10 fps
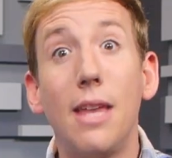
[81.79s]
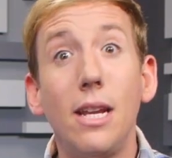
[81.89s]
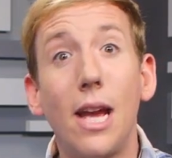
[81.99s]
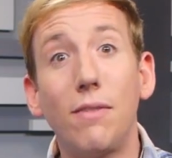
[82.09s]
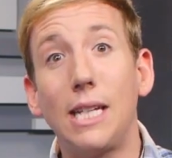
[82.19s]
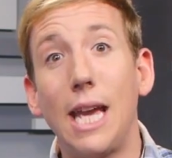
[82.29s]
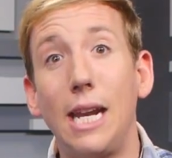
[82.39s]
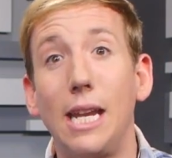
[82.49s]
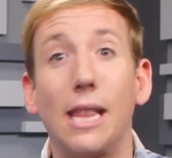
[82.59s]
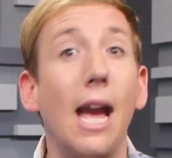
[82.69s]
Then you have to get
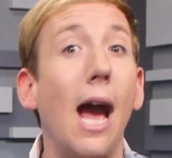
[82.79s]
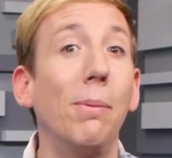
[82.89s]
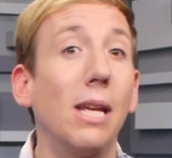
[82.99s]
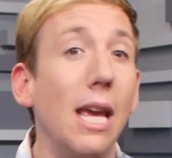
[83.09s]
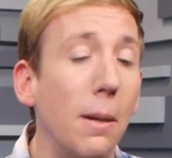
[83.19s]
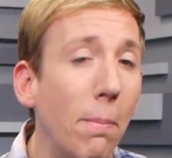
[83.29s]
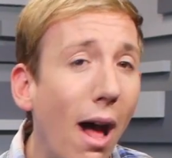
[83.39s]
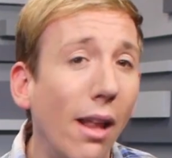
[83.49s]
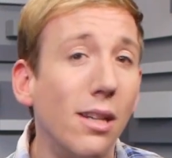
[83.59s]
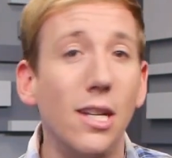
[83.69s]
into the complicated
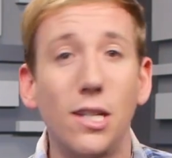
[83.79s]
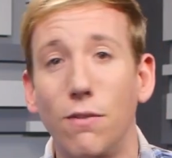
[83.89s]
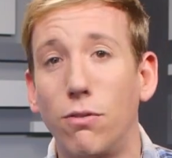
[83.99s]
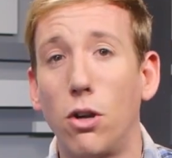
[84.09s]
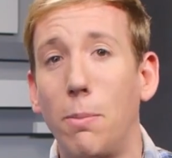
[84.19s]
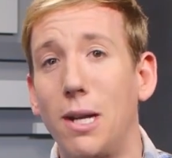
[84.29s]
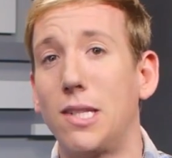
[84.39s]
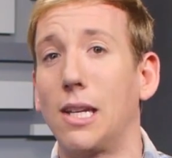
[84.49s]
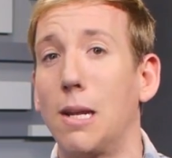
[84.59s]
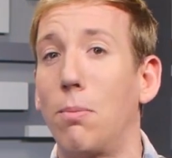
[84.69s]
politics of robots
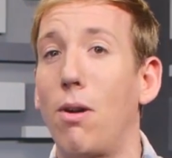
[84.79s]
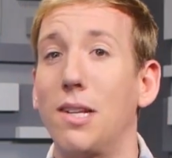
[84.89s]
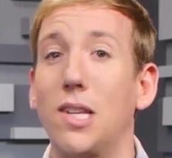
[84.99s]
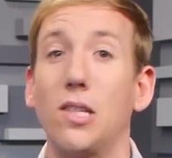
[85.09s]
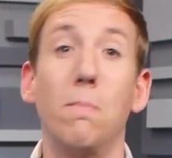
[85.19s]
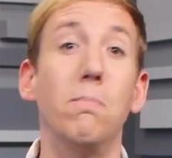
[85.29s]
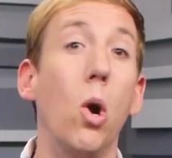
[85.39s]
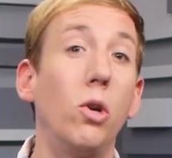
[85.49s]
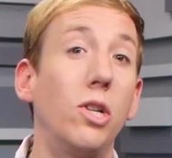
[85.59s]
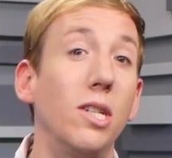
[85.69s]
that can process
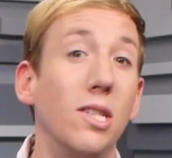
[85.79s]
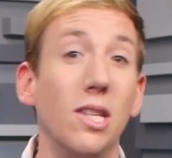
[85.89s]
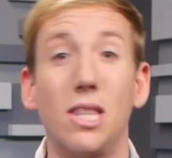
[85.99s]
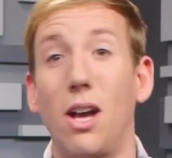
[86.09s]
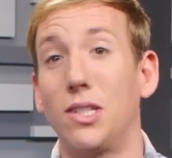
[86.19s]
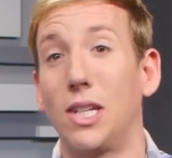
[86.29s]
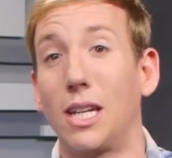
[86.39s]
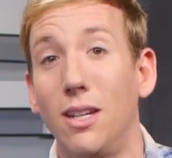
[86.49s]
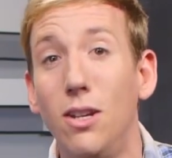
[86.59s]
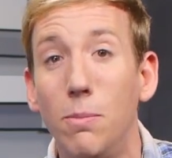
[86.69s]
emotions and thoughts like
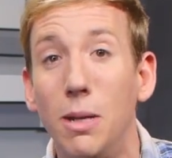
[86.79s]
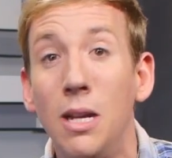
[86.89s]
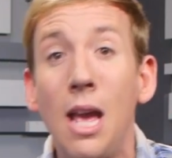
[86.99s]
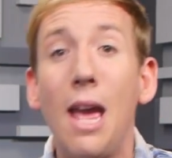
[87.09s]
a human,